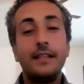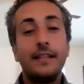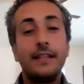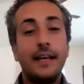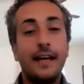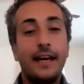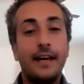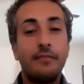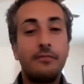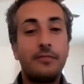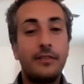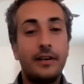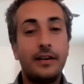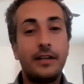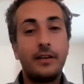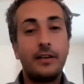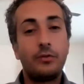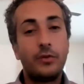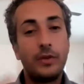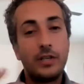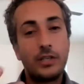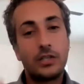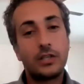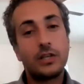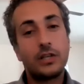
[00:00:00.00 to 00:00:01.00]
that have very
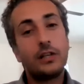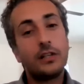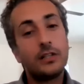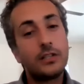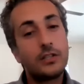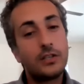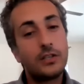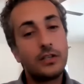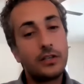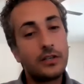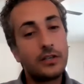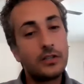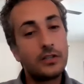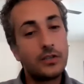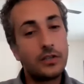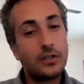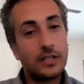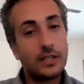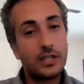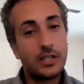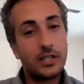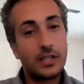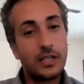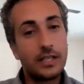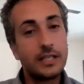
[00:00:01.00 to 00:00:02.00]
rich culture and
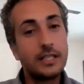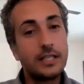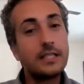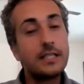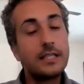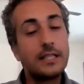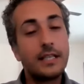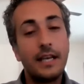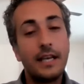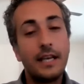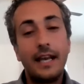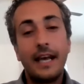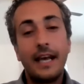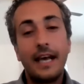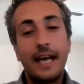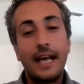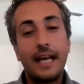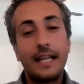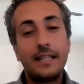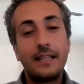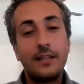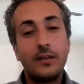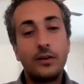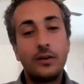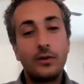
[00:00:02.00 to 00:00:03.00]
traditions,
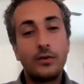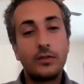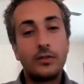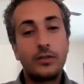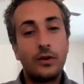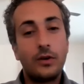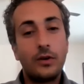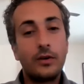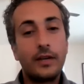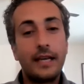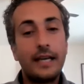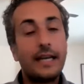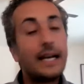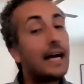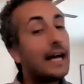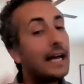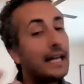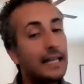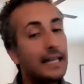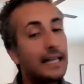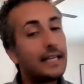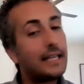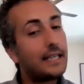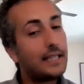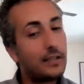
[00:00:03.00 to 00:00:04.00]
and those don't get
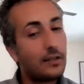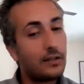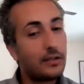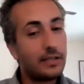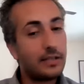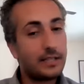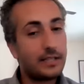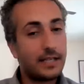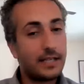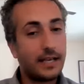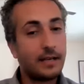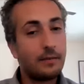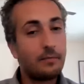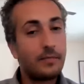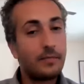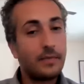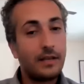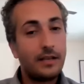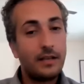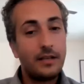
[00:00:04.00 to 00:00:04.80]
highlighted all the time.